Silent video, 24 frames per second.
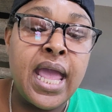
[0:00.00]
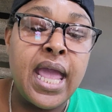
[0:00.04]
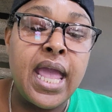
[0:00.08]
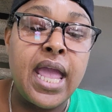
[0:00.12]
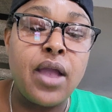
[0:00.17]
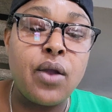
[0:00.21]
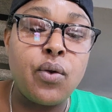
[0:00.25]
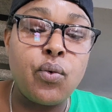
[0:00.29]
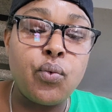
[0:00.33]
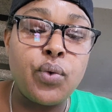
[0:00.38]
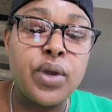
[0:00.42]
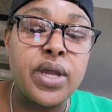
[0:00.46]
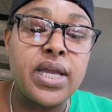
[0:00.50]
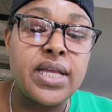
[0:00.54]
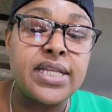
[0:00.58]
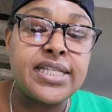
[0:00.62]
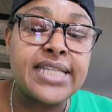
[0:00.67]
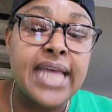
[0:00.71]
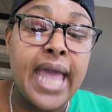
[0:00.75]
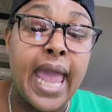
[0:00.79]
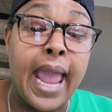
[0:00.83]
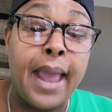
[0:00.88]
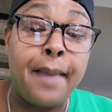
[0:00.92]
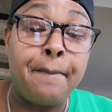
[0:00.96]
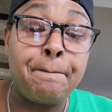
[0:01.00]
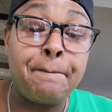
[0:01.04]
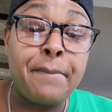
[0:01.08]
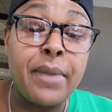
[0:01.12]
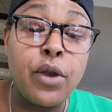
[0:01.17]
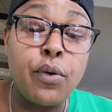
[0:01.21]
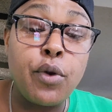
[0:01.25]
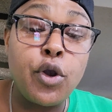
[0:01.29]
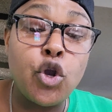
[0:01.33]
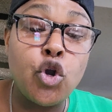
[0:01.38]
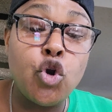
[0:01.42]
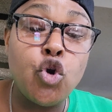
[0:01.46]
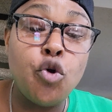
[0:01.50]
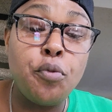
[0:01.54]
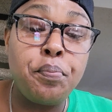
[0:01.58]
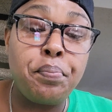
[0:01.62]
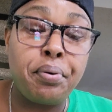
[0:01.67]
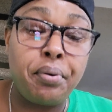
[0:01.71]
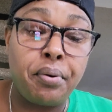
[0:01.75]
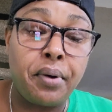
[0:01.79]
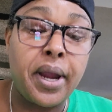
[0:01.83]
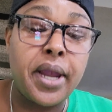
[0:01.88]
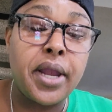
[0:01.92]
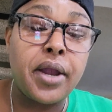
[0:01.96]
It reads a miracle
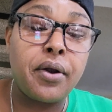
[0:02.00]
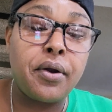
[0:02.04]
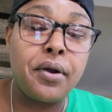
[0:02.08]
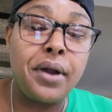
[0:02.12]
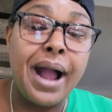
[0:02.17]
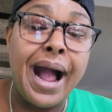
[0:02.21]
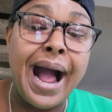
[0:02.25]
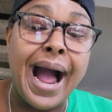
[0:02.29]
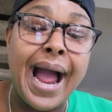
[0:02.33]
prayer.